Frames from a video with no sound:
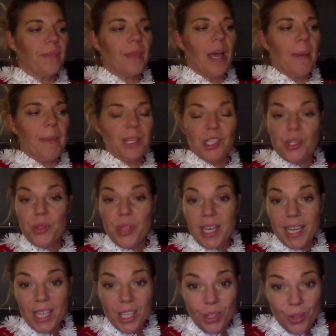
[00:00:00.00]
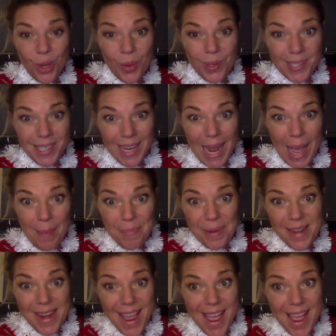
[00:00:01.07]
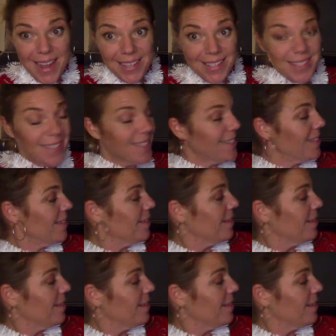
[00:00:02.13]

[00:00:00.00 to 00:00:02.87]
I bet you're thinking you know what's going to happen next.